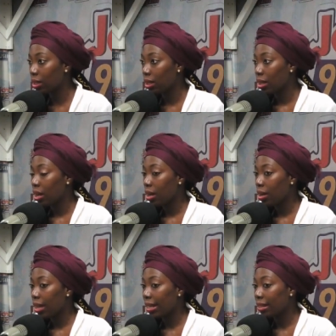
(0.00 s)
Uh,
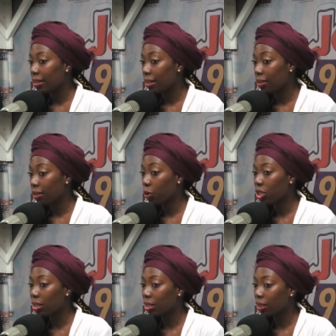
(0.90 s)
and, and
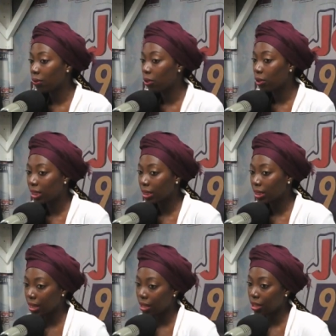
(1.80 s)
unfortunately, if you look at the
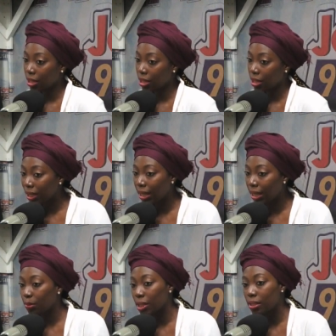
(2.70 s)
economic
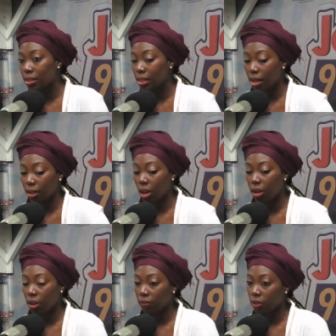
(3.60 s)
elements, a lot
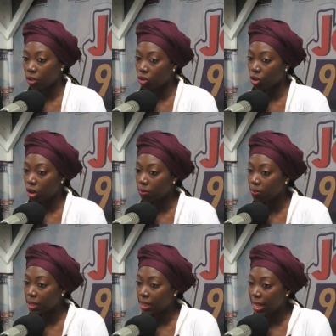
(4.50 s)
of the jobs
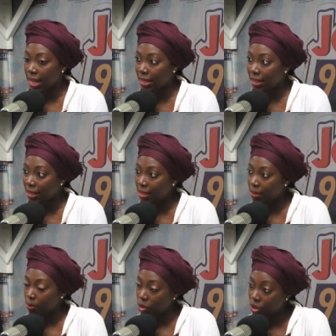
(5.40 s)
that these
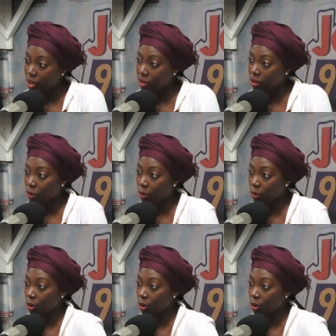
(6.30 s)
machines are going to
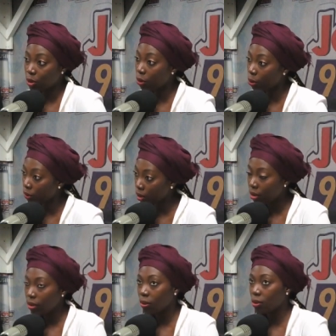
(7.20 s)
take over
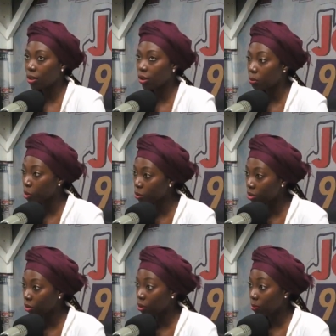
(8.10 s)
or the computers are
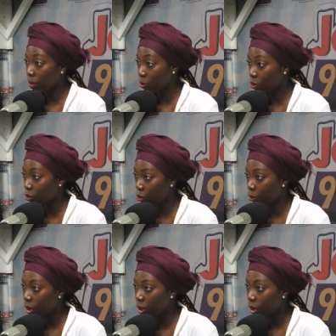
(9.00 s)
going to be able to do